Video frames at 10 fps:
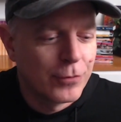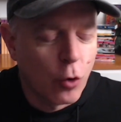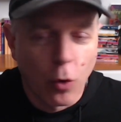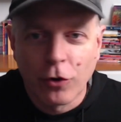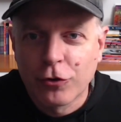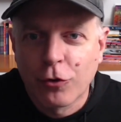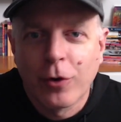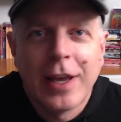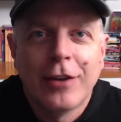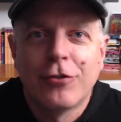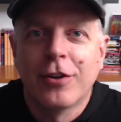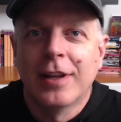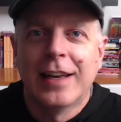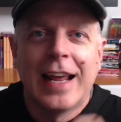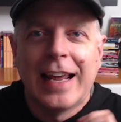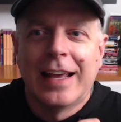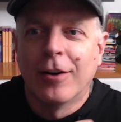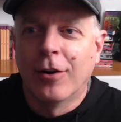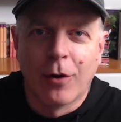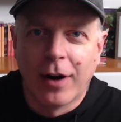course creation and
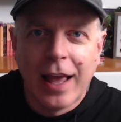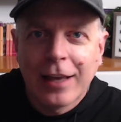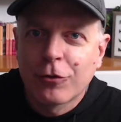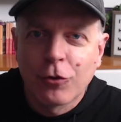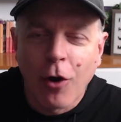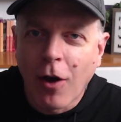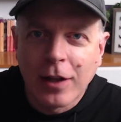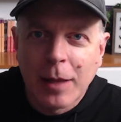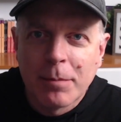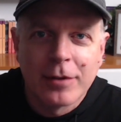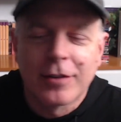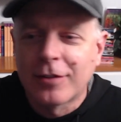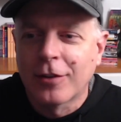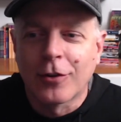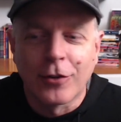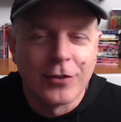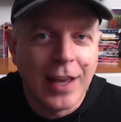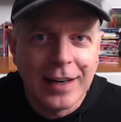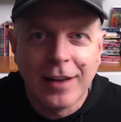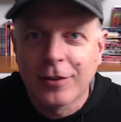our, our extra online businesses, our
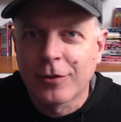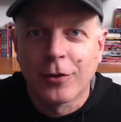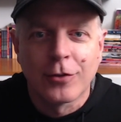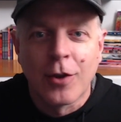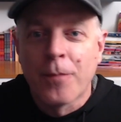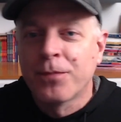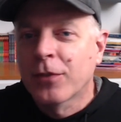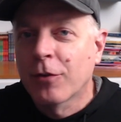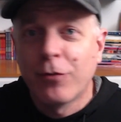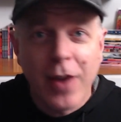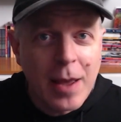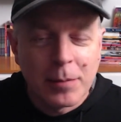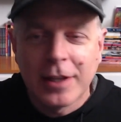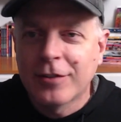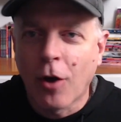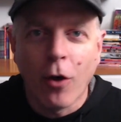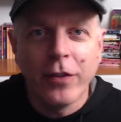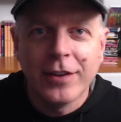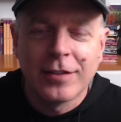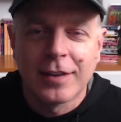side hustles families, all
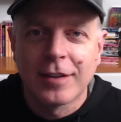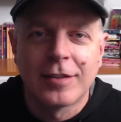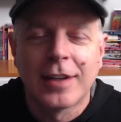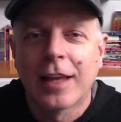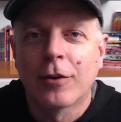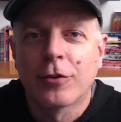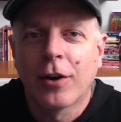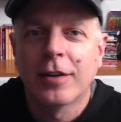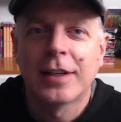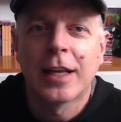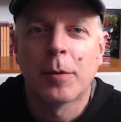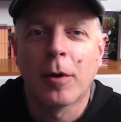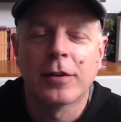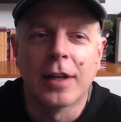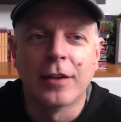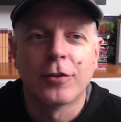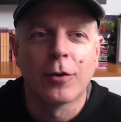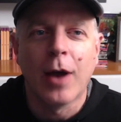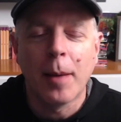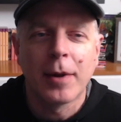these things together. It's hard to get them all done.
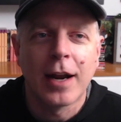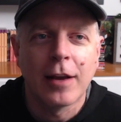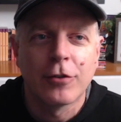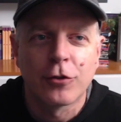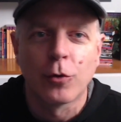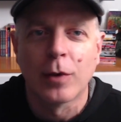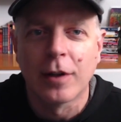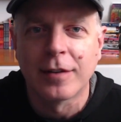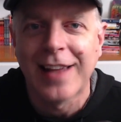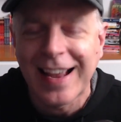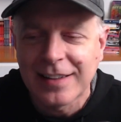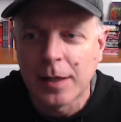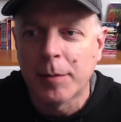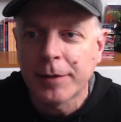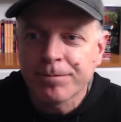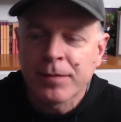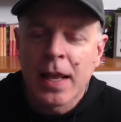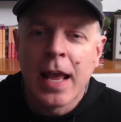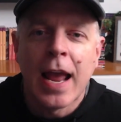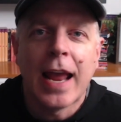So Amit and I are just doing a little tag teaming.
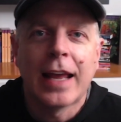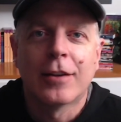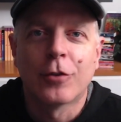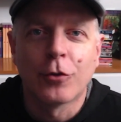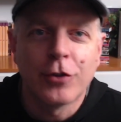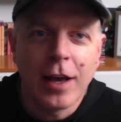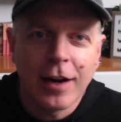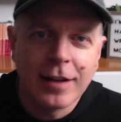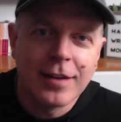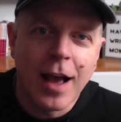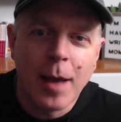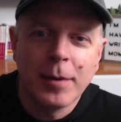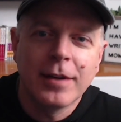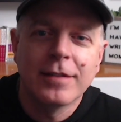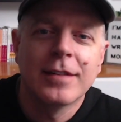And so shout out to Amit.